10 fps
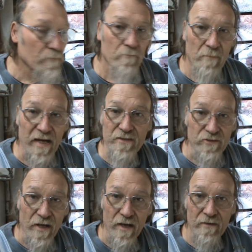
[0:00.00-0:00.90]
patch
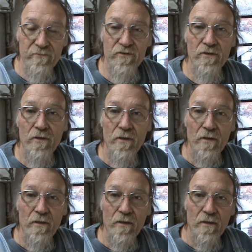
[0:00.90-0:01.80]
knives,
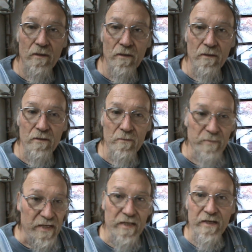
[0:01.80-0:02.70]

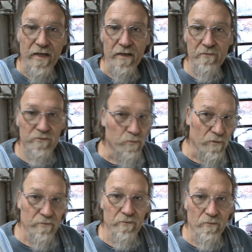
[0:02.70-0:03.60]
penny knives,
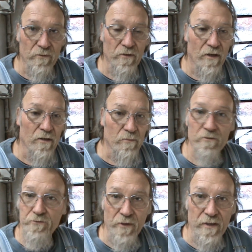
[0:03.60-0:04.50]
whatever you want to call them. They're
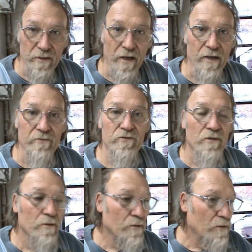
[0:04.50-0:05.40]
trade knives
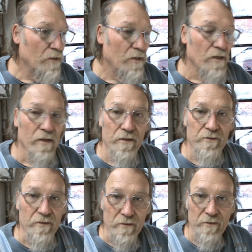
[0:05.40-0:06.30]
that
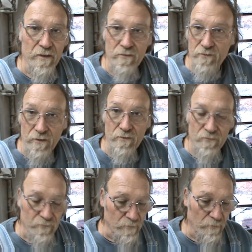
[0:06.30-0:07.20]
they used to use
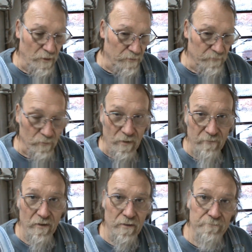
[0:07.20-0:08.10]
for the rendezvous. I've
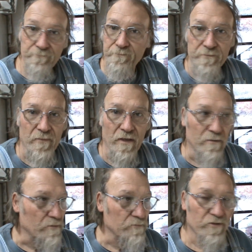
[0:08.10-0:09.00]
got, I don't know,